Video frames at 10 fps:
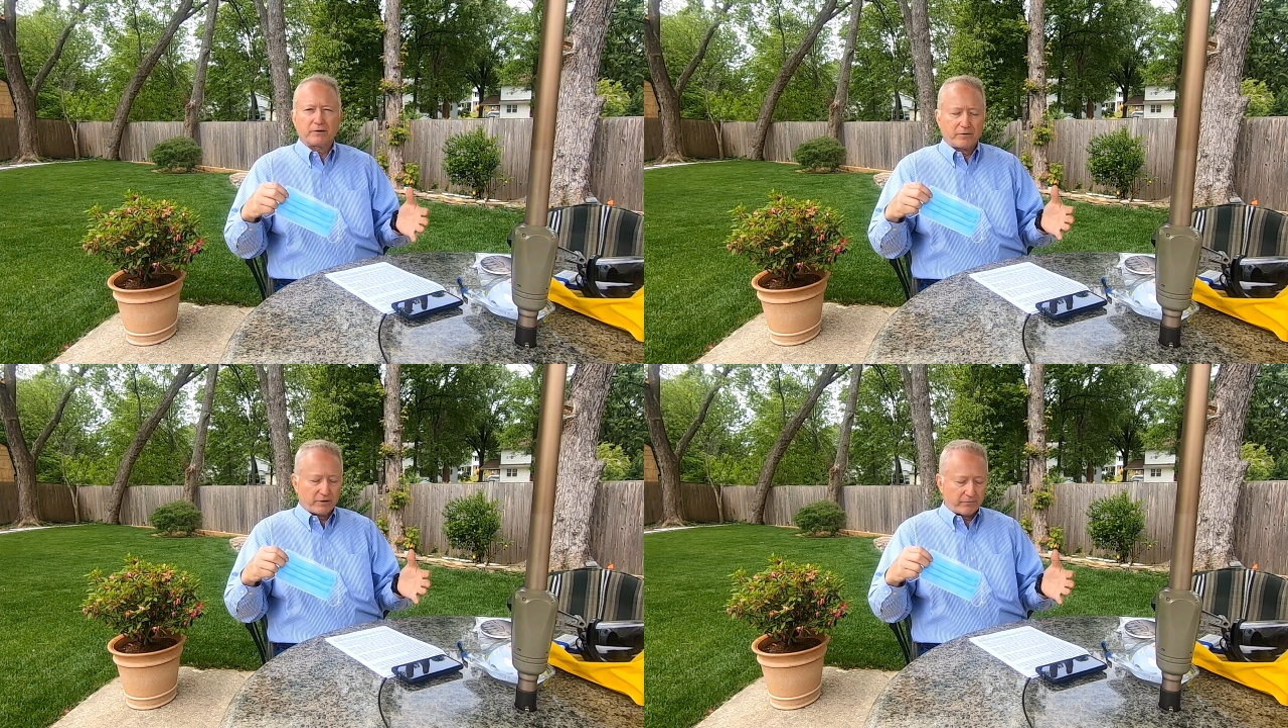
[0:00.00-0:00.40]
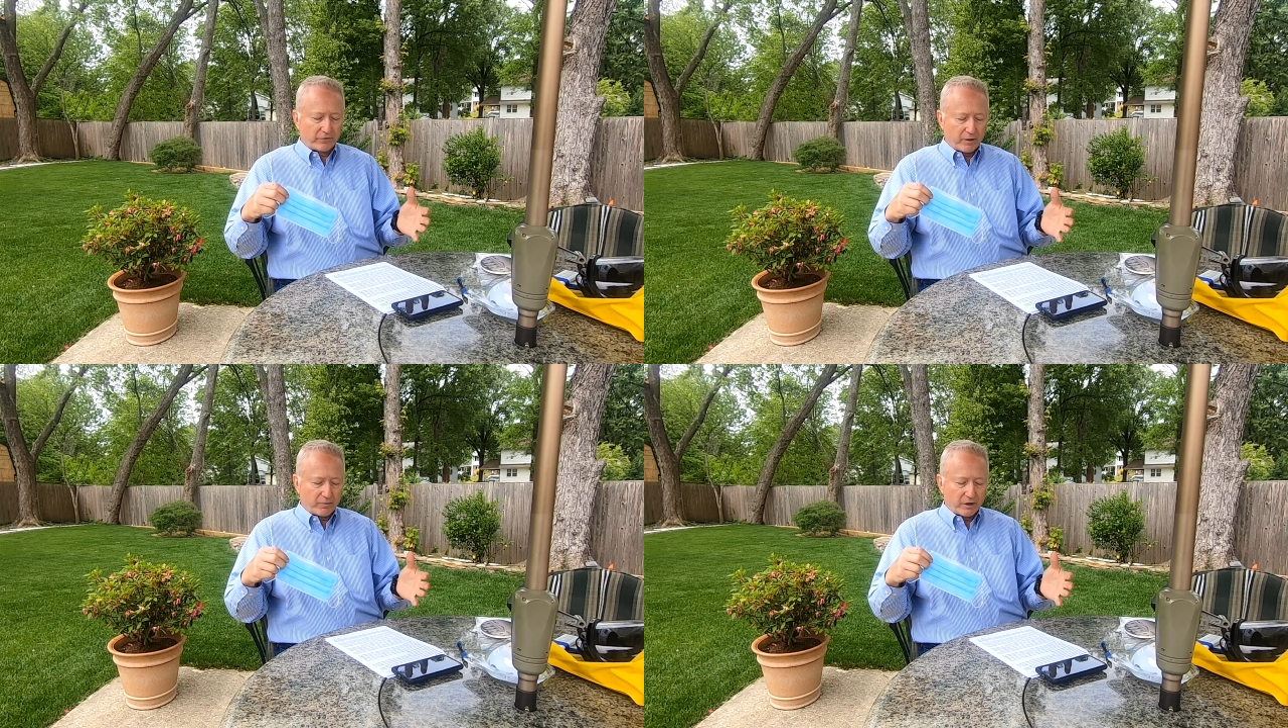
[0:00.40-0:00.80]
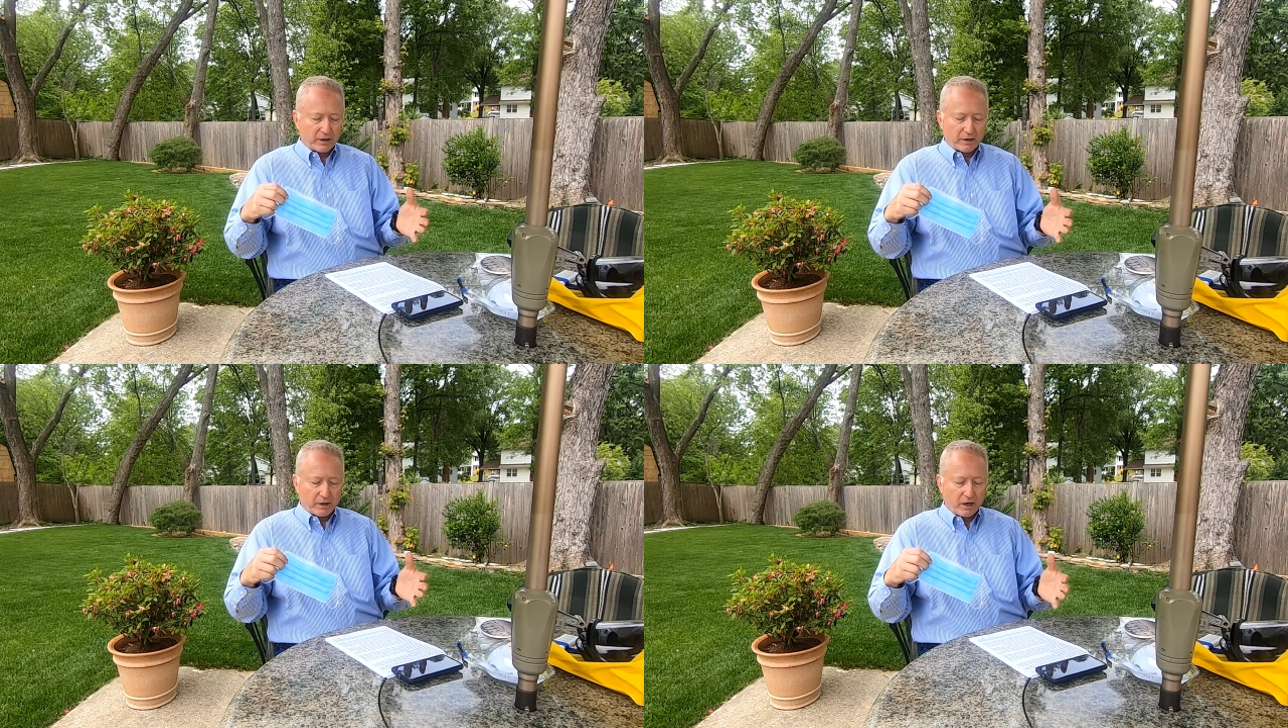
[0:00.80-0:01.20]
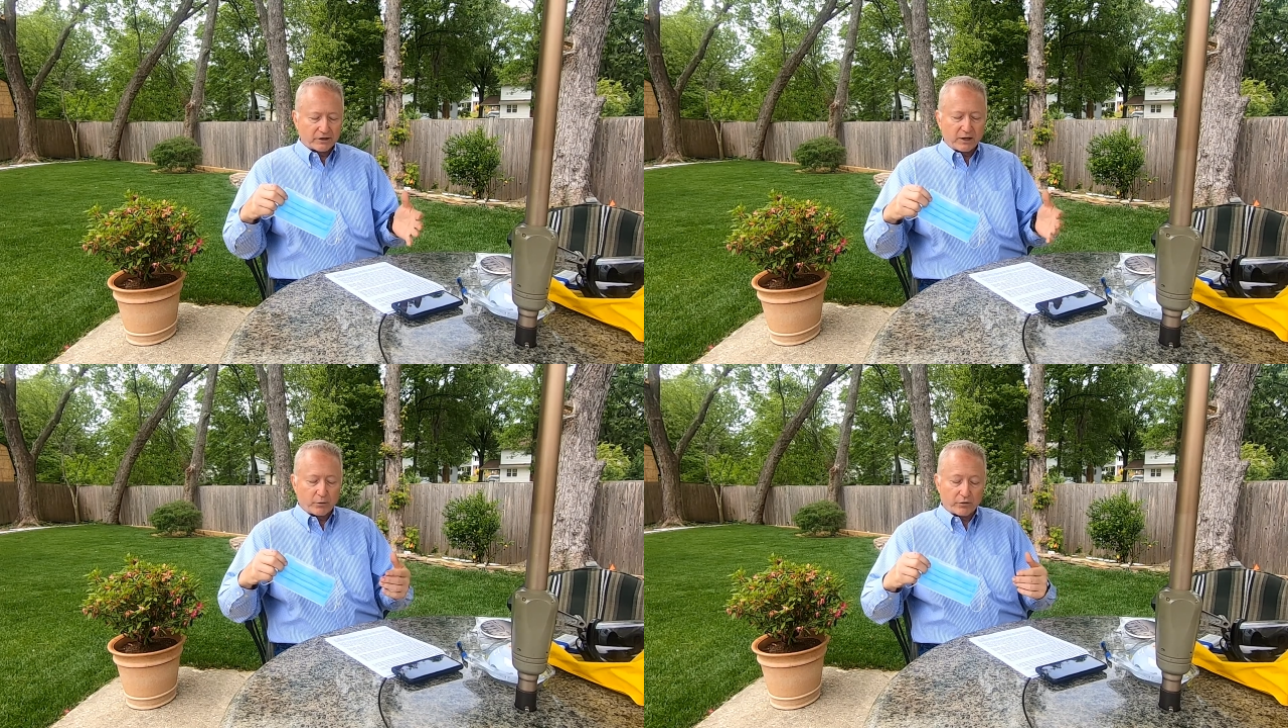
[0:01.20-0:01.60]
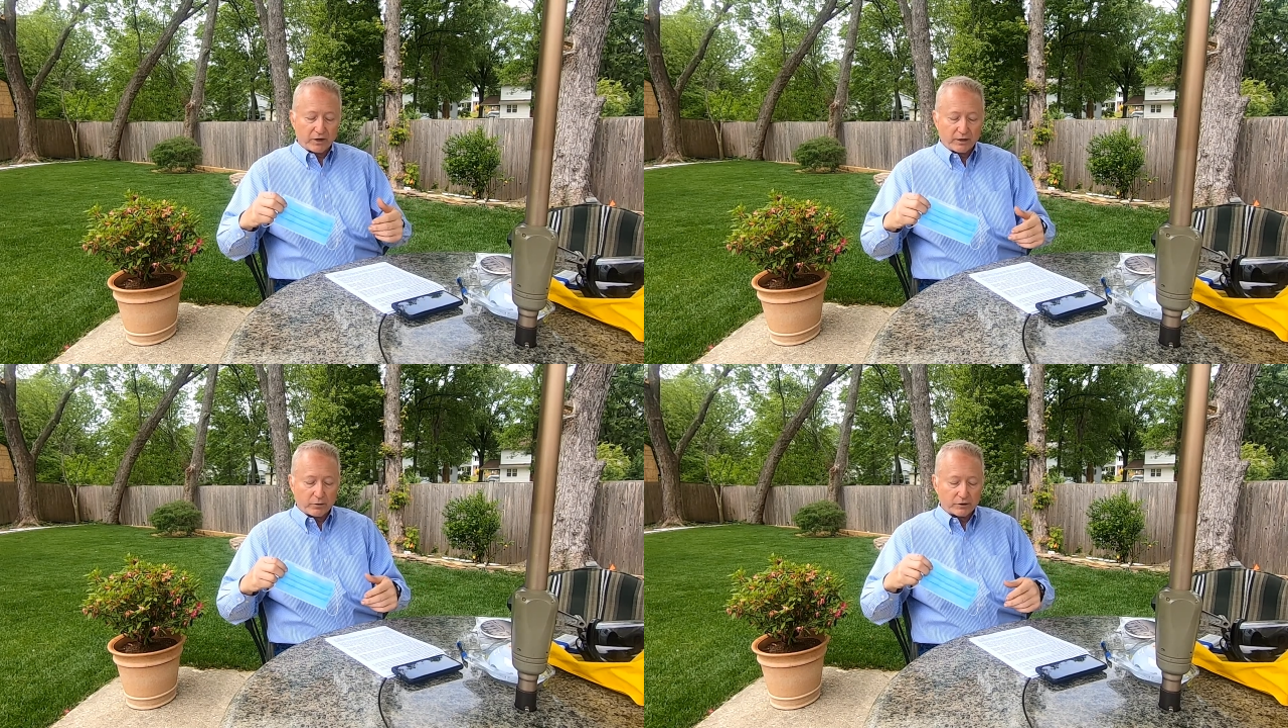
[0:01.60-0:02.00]
them from the contact with
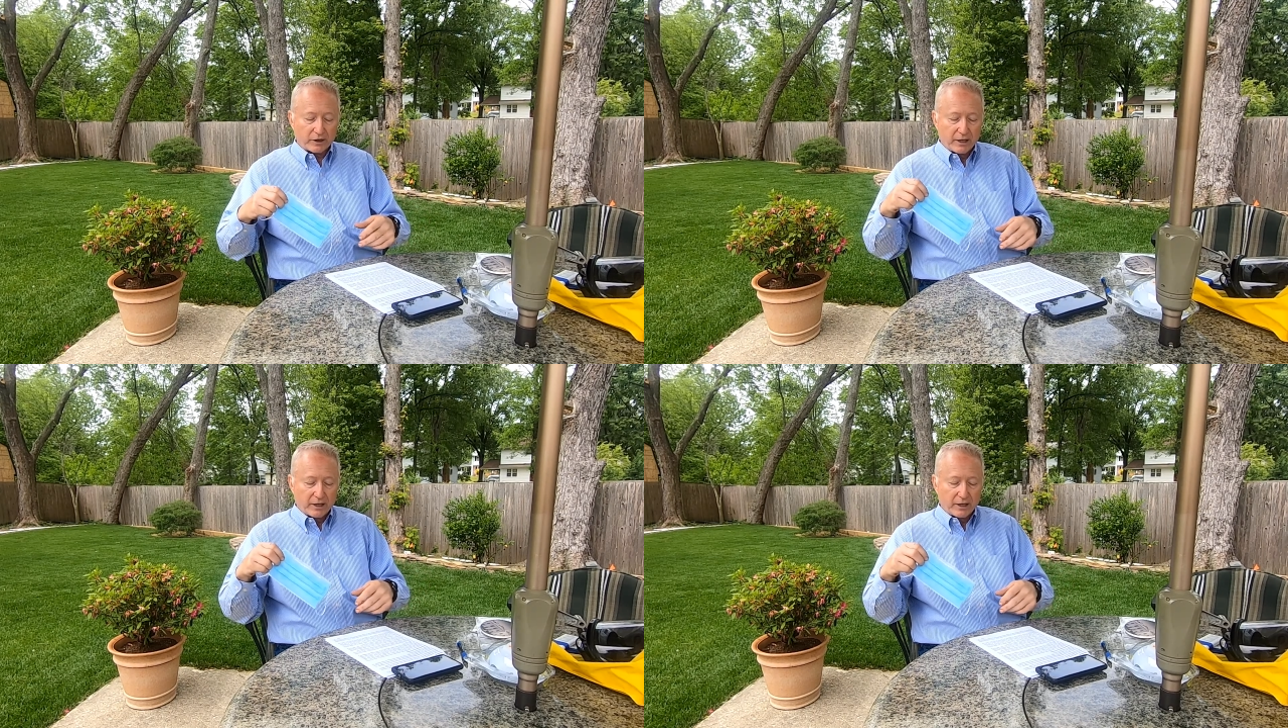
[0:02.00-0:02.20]
liquids.